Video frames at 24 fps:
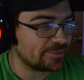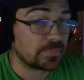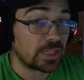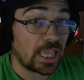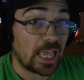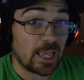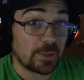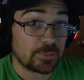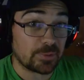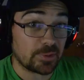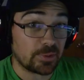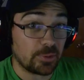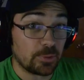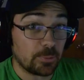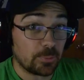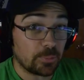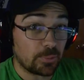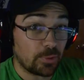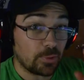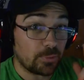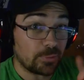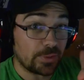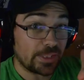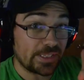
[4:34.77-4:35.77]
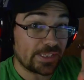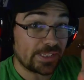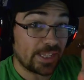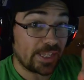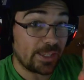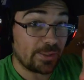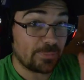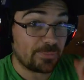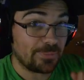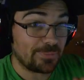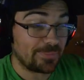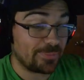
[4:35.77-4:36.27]
Absolute pro at this
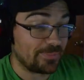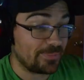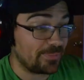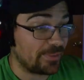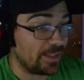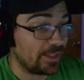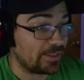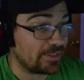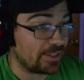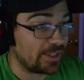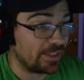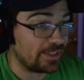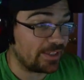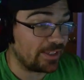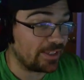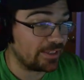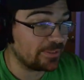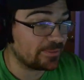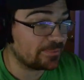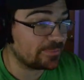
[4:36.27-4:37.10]
game, I tell ya.